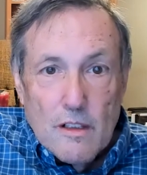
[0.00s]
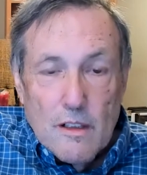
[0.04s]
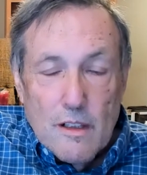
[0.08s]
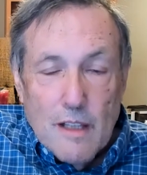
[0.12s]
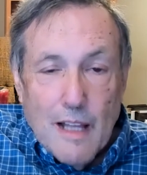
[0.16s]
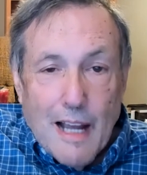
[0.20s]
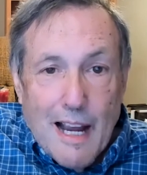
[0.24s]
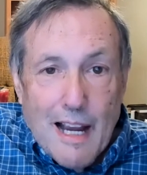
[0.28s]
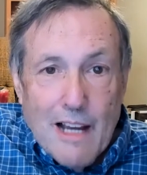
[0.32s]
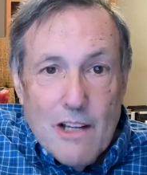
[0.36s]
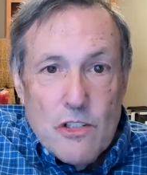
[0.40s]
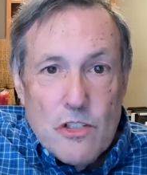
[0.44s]

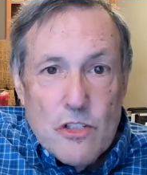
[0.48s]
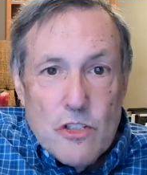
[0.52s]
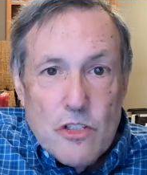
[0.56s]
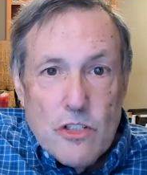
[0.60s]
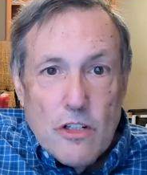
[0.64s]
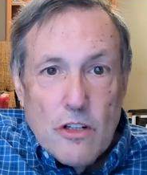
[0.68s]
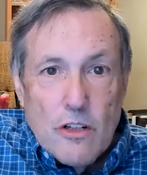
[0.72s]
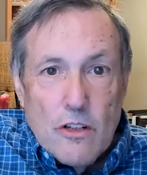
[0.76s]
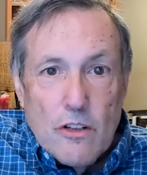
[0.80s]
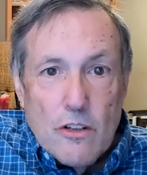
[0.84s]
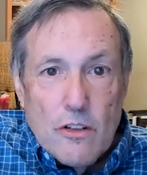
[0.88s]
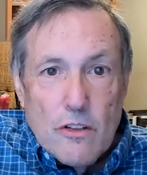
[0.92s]

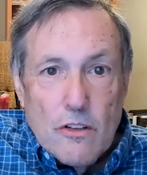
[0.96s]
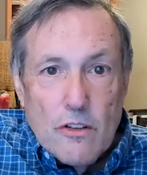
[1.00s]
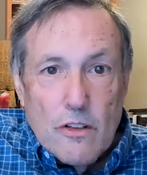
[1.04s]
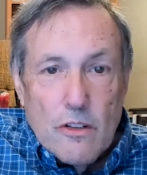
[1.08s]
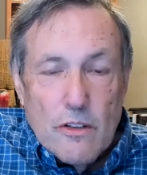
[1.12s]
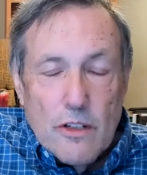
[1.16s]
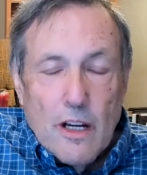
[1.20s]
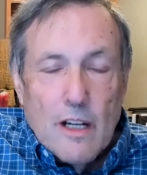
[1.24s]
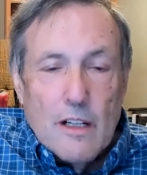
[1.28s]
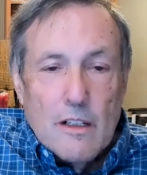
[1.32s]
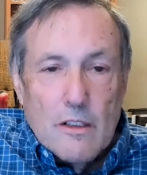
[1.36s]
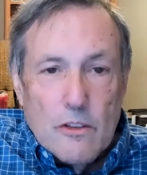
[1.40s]
Last
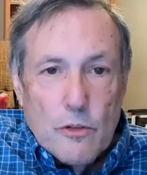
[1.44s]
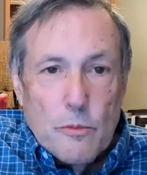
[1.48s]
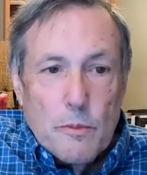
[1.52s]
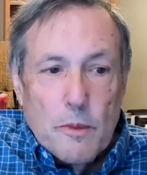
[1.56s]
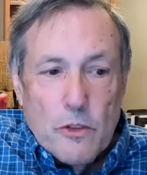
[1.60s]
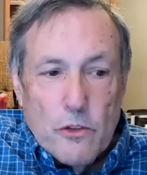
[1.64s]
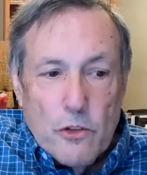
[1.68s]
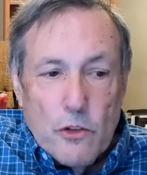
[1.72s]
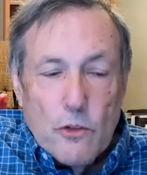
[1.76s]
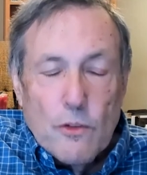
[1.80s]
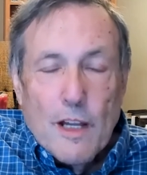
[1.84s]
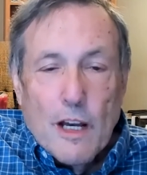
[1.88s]
year, not
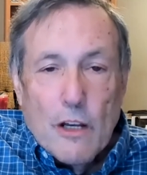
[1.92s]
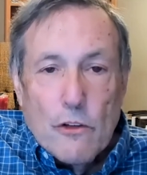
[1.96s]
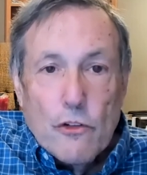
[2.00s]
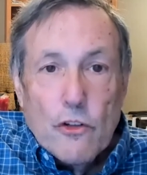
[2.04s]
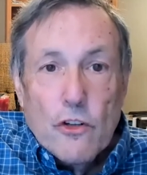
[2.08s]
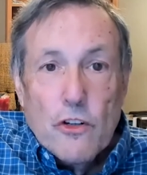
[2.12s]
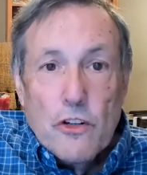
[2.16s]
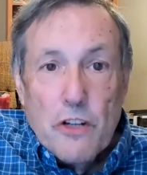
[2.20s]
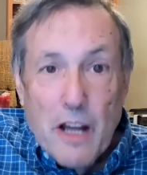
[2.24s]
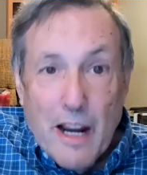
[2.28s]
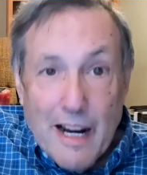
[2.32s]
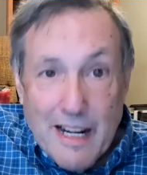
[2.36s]
excuse me,
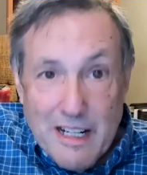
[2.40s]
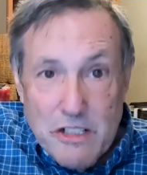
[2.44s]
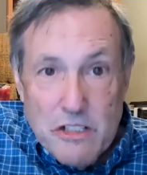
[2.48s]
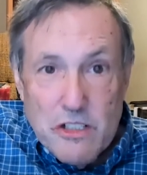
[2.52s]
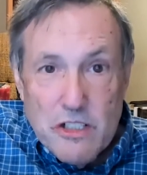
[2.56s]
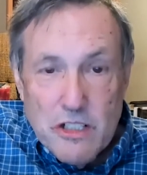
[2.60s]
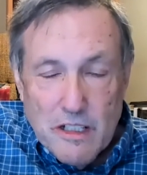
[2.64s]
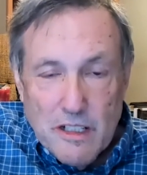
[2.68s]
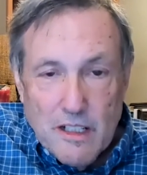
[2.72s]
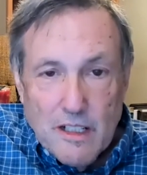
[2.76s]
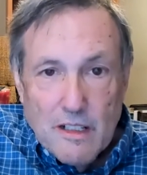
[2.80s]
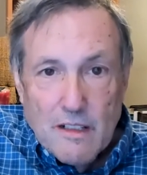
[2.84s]

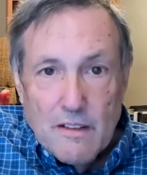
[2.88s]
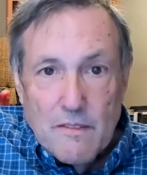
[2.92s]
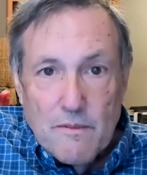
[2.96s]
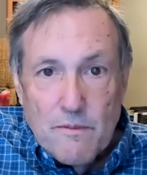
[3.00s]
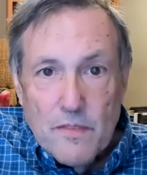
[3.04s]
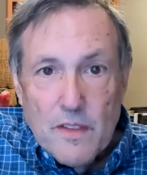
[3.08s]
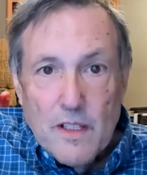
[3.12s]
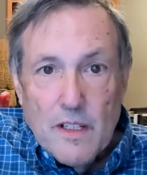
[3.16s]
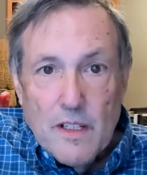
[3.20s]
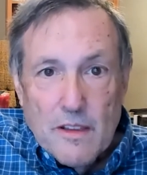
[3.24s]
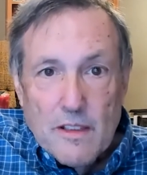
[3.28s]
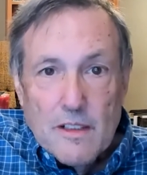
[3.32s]
2019,
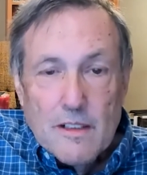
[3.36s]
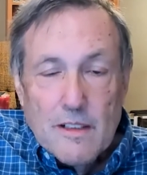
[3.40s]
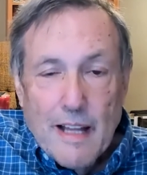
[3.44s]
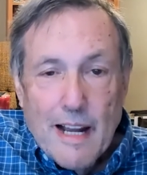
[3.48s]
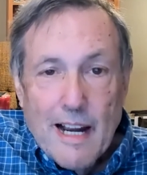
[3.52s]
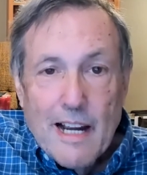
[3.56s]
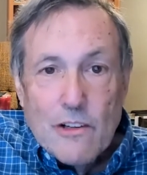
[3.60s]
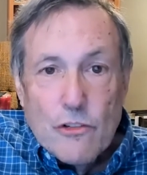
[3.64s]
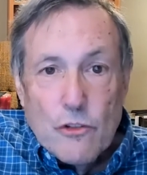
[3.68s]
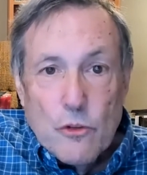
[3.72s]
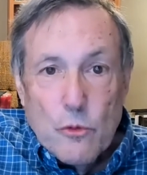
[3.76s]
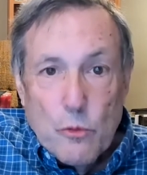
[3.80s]
the
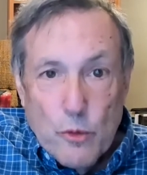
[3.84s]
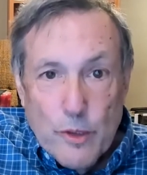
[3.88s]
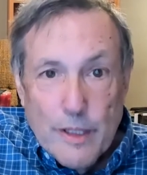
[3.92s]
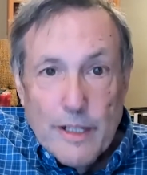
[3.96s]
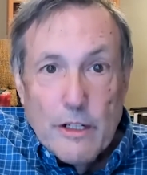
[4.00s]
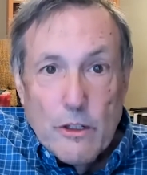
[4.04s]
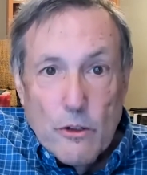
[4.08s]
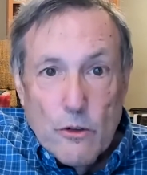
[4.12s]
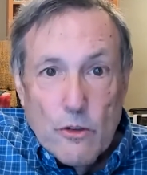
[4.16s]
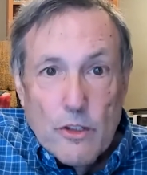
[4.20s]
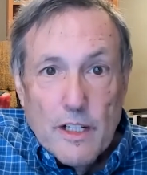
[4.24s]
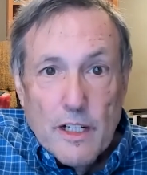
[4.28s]
last
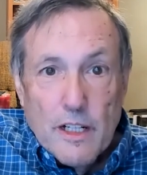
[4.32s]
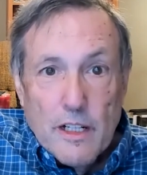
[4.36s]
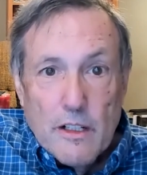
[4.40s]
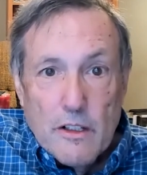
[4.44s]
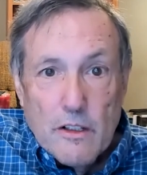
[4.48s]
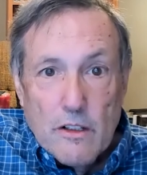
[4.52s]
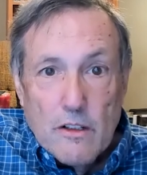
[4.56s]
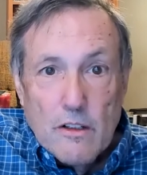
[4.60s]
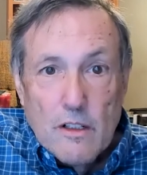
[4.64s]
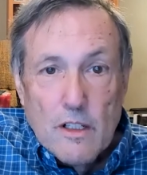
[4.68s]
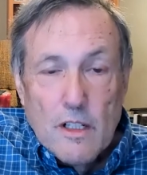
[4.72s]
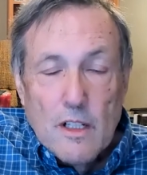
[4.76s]
real
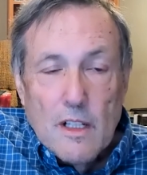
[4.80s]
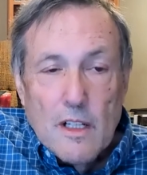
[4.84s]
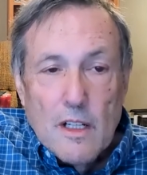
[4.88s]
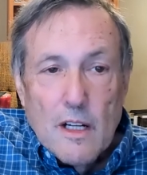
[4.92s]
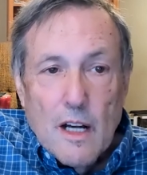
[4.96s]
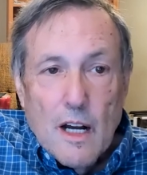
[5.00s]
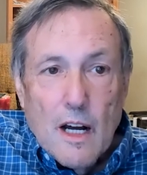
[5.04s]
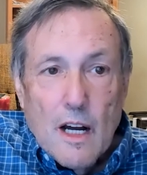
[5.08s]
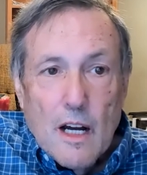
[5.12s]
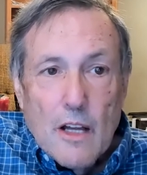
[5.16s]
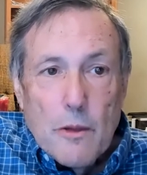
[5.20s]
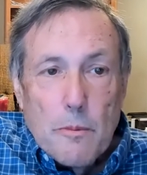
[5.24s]
year,
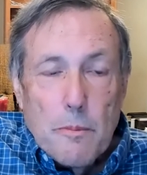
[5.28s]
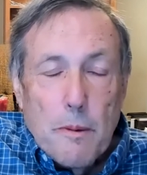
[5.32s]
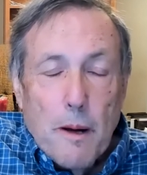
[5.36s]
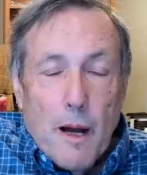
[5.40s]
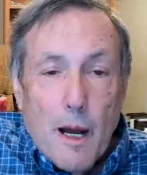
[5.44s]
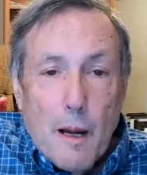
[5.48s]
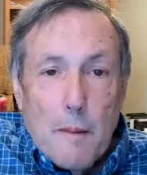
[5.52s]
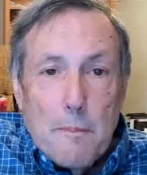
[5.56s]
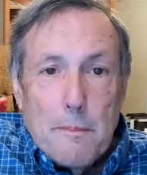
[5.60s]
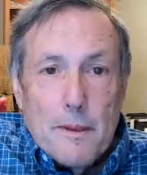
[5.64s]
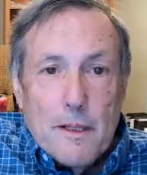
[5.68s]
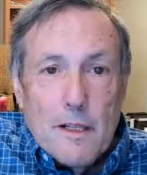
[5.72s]
uh, the
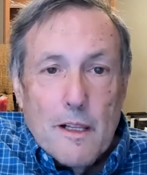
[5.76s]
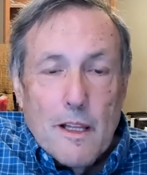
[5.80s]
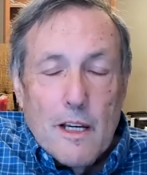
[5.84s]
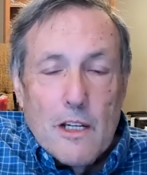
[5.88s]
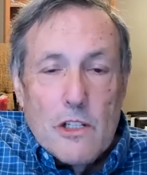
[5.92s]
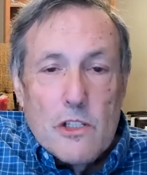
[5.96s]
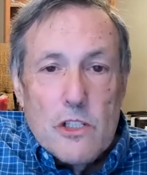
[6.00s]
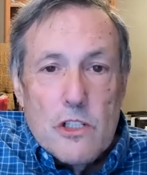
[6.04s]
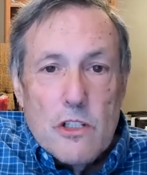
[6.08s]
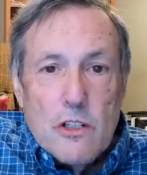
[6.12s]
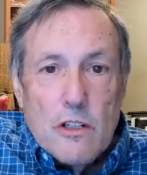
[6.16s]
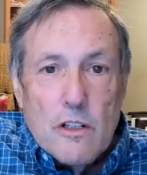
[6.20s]

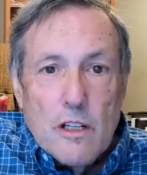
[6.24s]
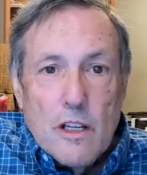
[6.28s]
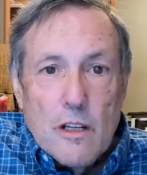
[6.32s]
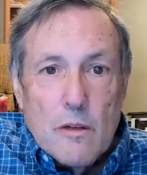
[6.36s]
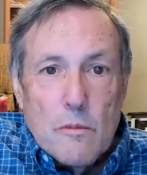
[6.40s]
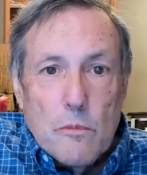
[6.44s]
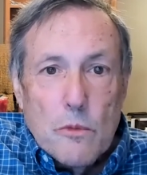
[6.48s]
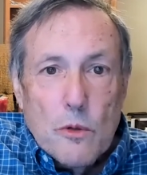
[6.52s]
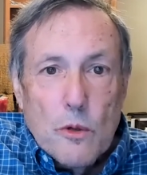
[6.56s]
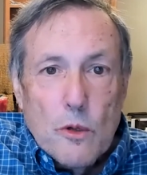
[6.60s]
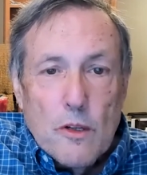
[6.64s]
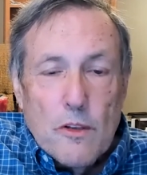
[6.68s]
population
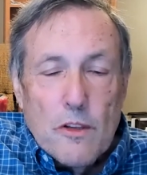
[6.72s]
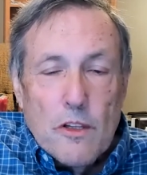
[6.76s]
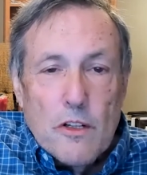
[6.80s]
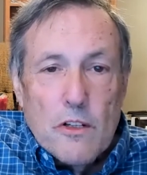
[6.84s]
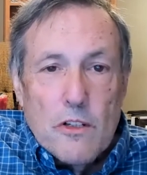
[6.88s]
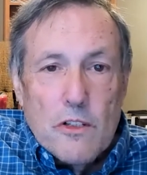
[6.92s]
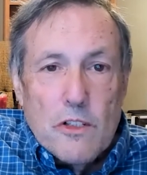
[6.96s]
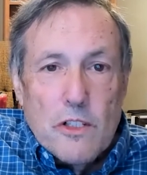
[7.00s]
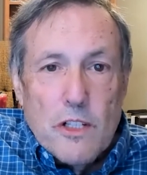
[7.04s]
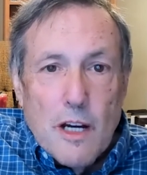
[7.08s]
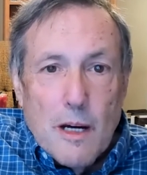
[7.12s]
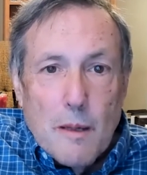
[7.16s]
had more
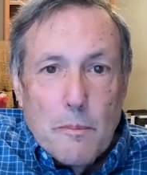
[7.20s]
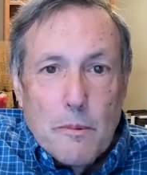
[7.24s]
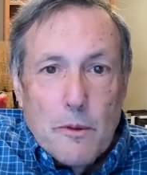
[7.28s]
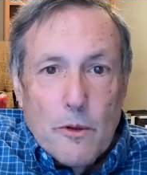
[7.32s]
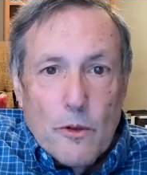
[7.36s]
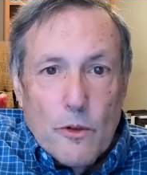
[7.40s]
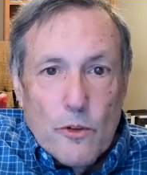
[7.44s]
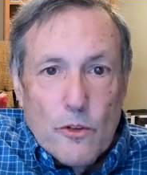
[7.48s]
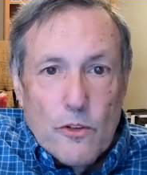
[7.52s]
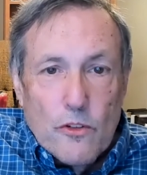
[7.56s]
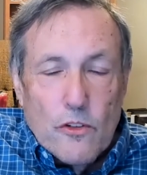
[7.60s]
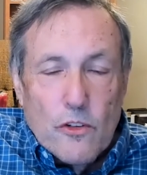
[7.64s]
than
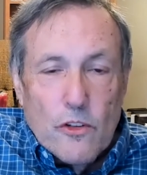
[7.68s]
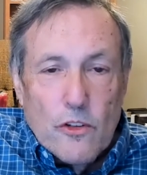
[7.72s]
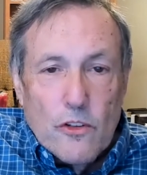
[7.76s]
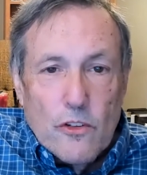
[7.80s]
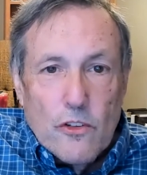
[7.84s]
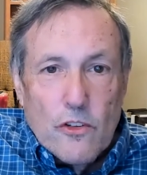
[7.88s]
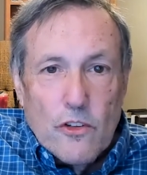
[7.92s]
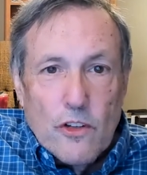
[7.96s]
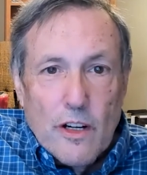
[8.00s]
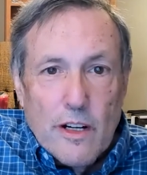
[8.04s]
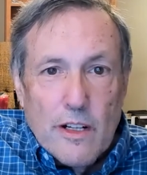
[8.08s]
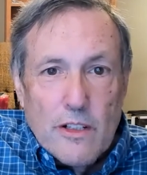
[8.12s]
doubled
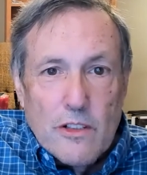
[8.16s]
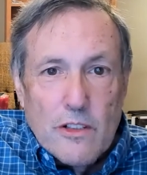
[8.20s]
since